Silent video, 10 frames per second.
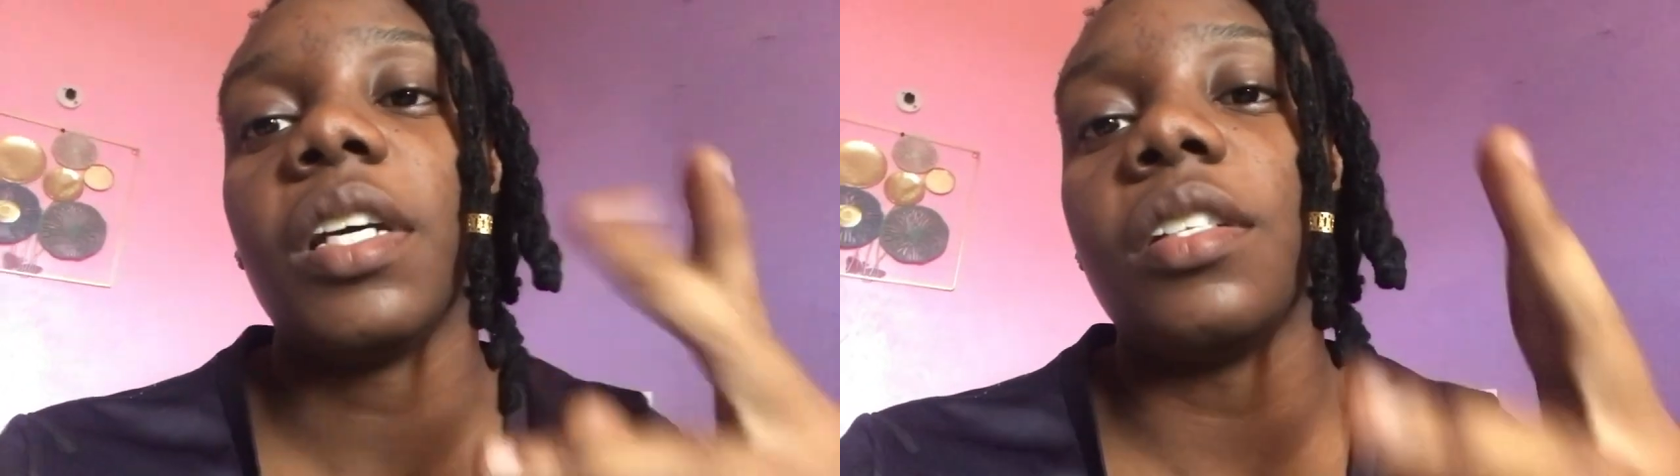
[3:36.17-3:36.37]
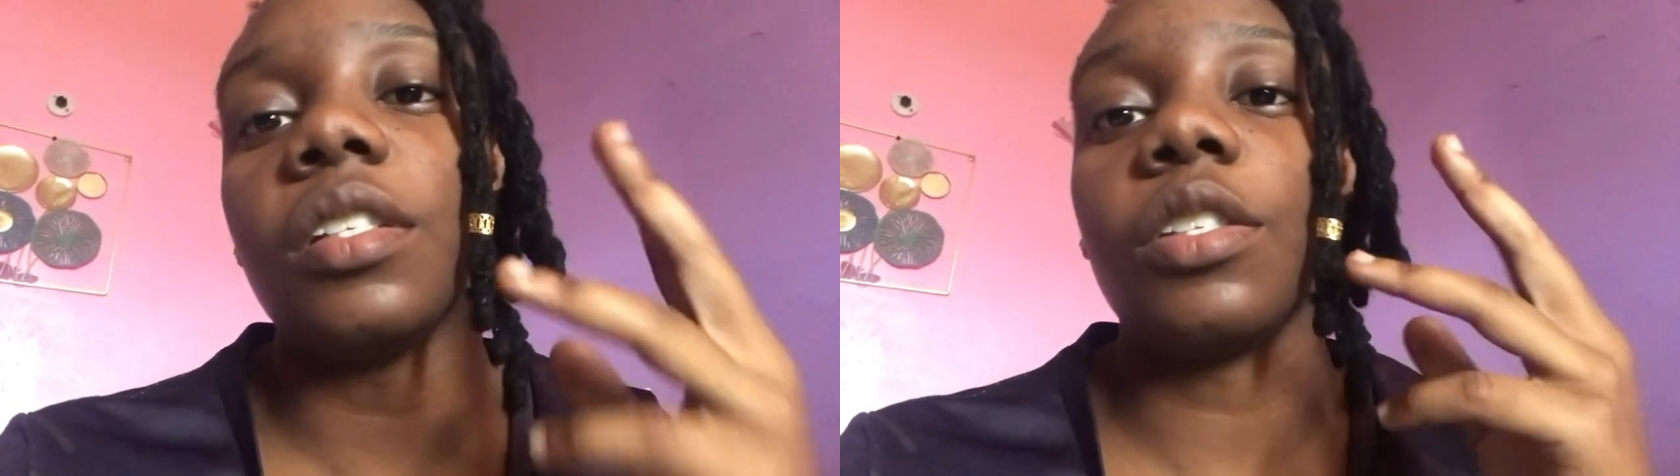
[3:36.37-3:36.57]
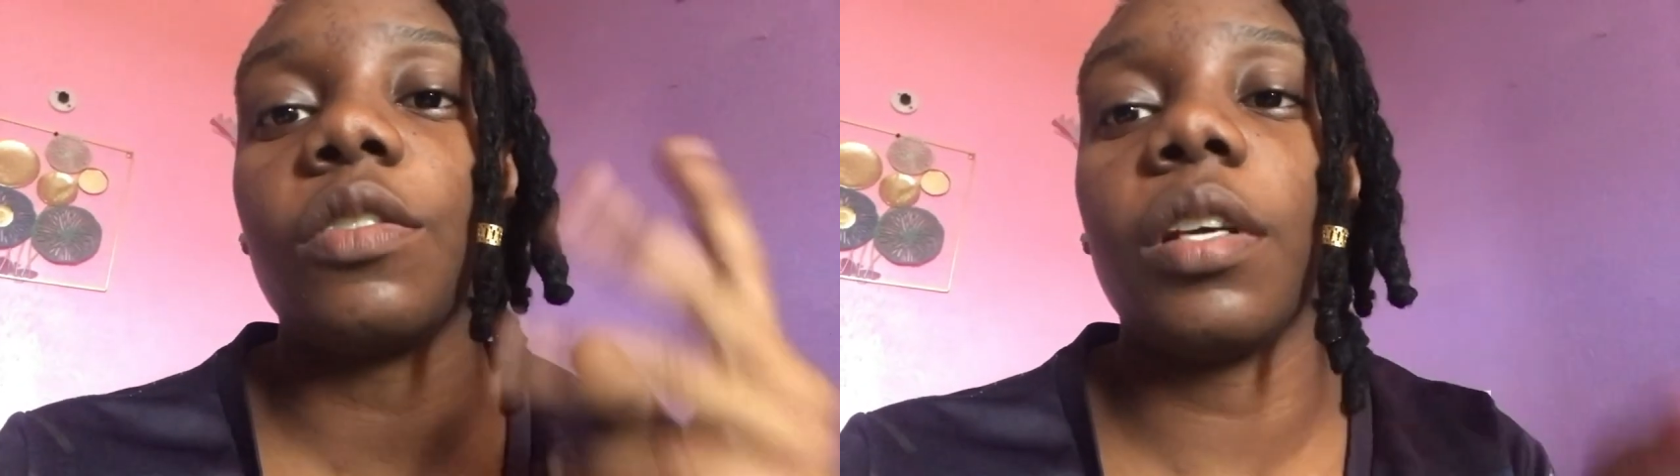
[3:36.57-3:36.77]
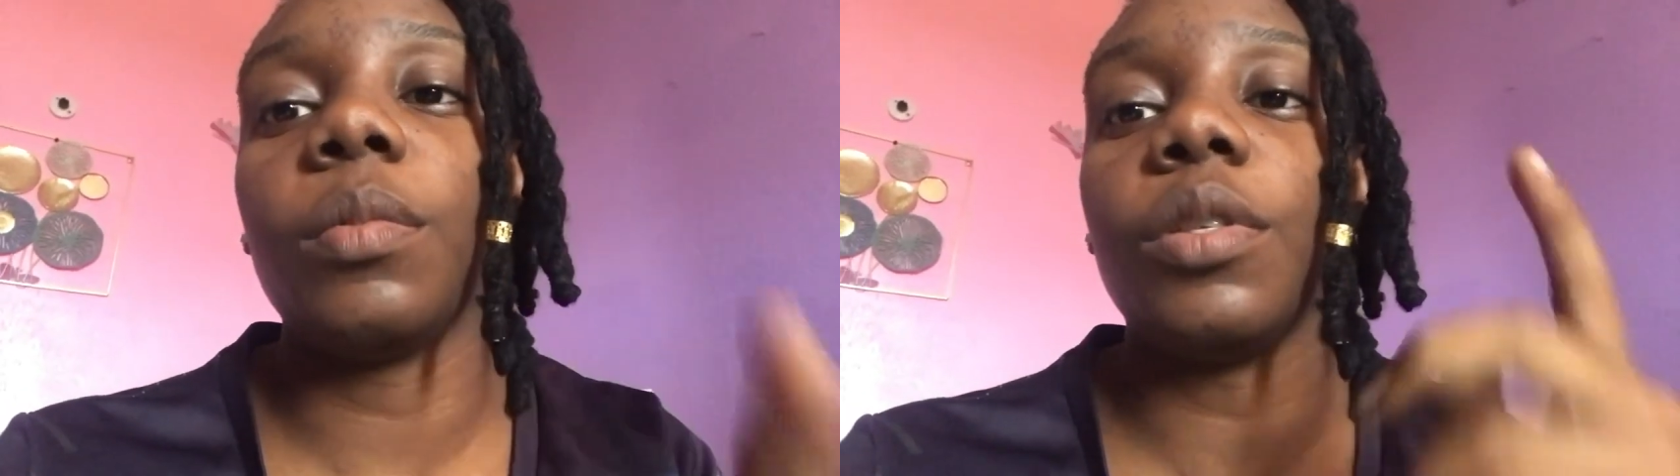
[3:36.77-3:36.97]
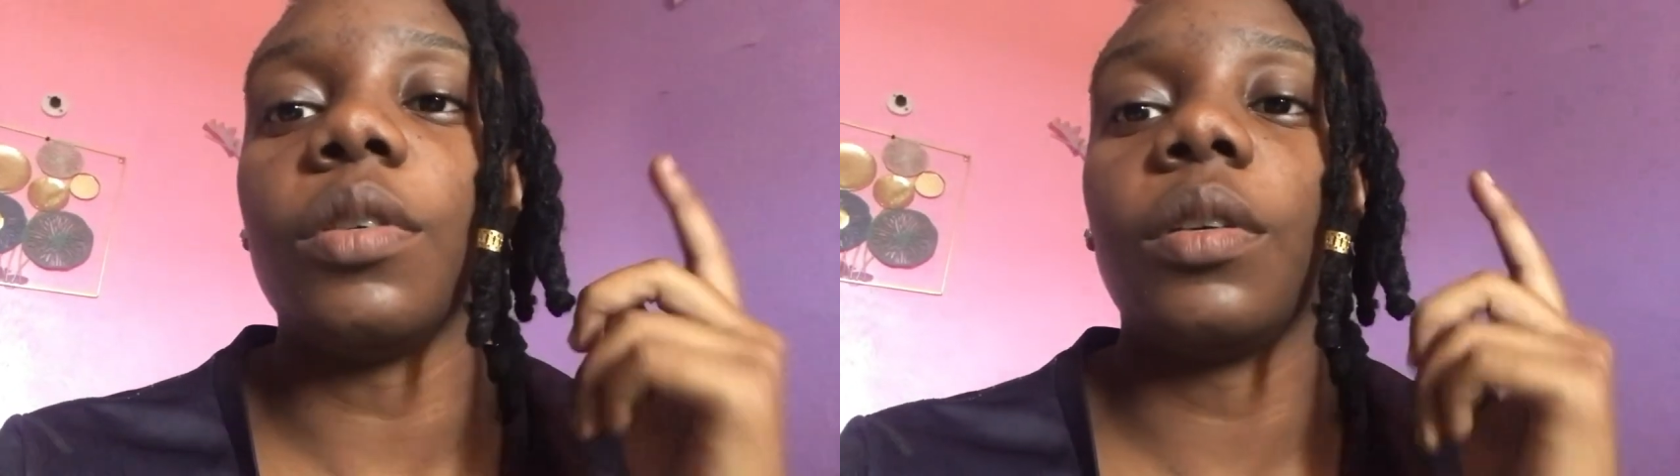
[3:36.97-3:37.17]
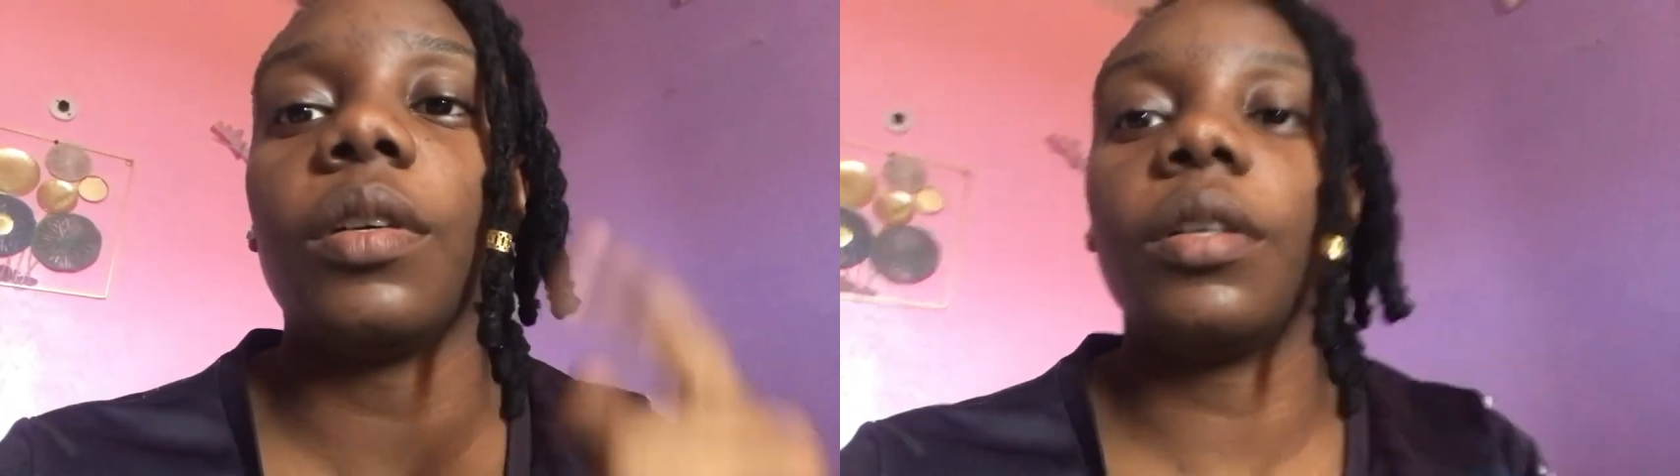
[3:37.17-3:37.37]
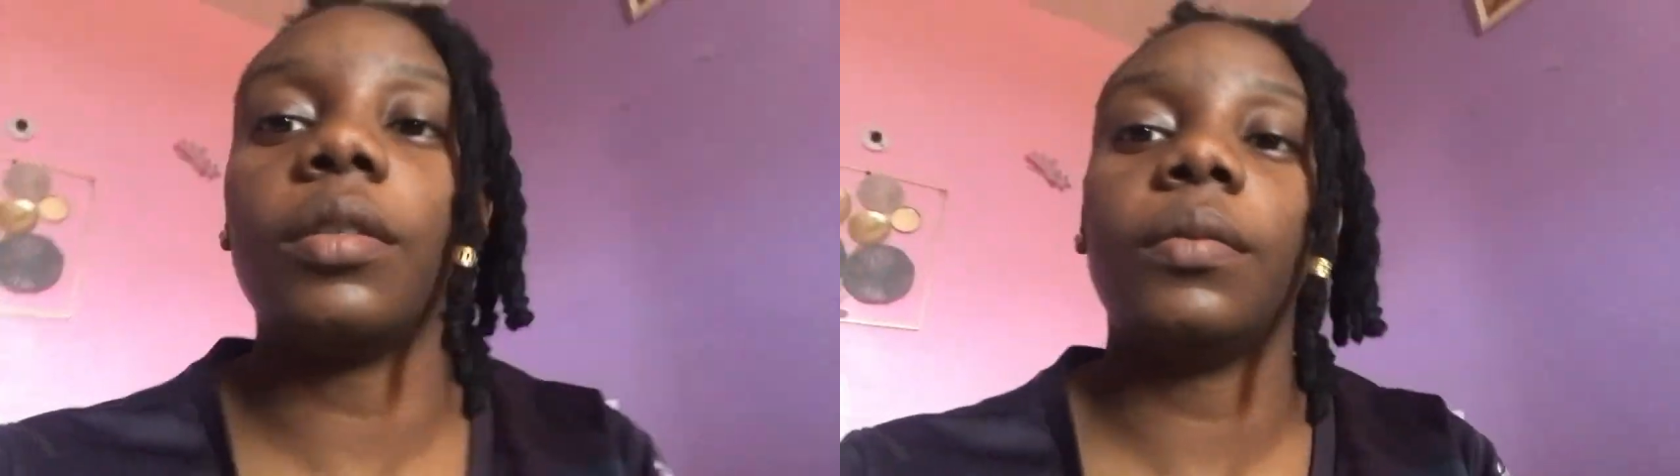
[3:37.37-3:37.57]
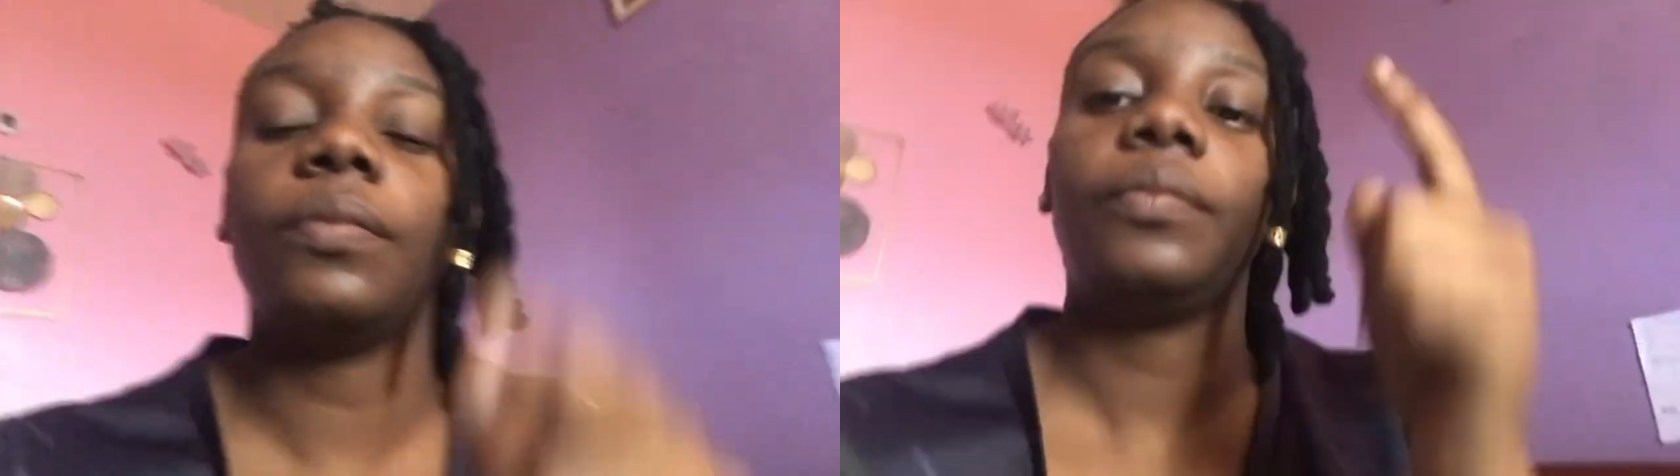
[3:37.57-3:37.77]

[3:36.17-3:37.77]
and subscribe to your girl.